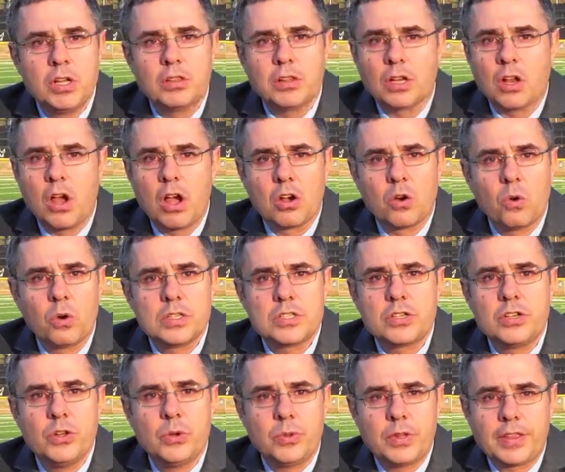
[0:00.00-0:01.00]
the Longhorns
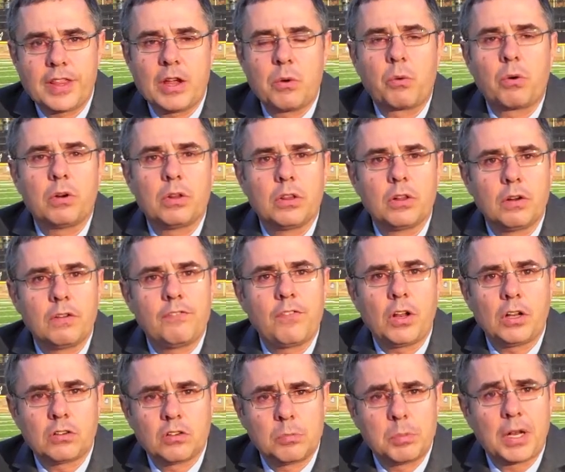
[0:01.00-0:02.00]
knew that they were a little
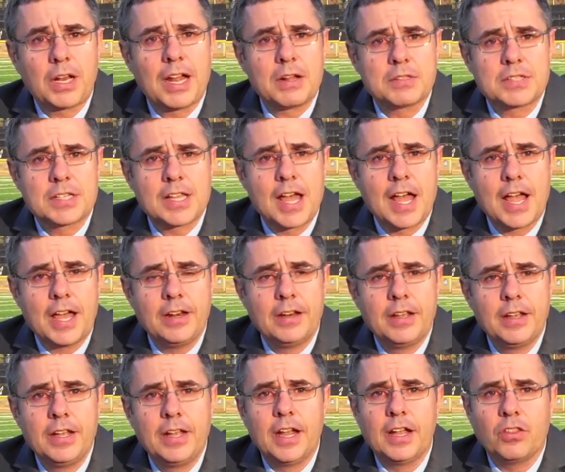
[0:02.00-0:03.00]
vulnerable outside,
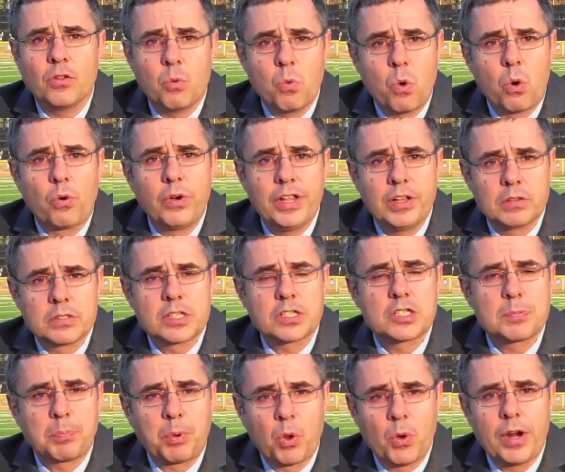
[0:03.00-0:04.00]
and the War Eagles
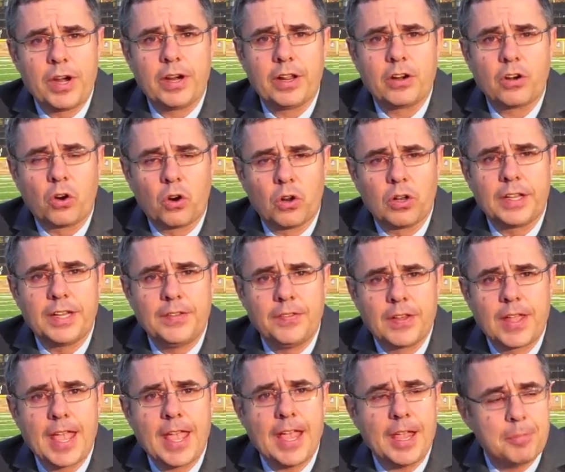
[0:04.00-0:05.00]
exploited it early in the
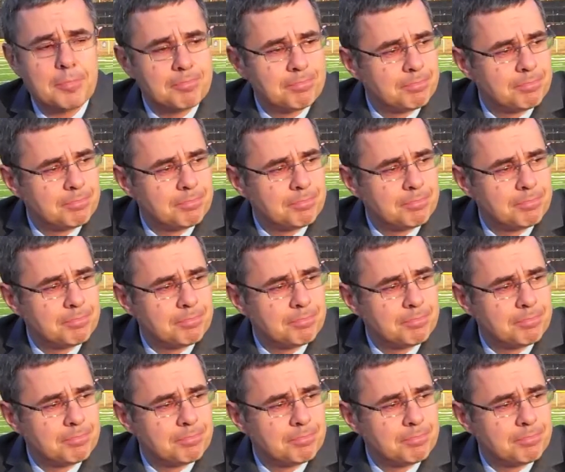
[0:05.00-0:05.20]
game.